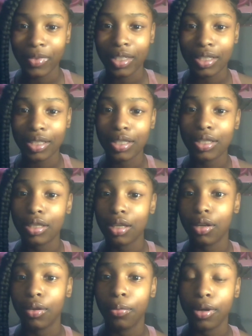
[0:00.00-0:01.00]
She's
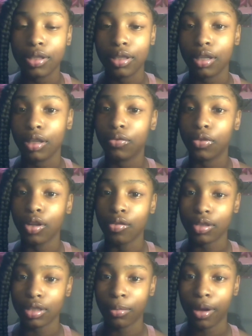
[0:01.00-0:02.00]
the person that lived the
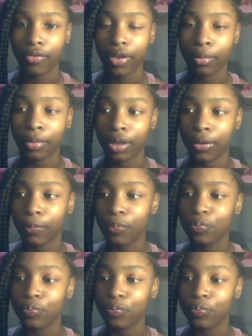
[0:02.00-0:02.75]
longest in my family.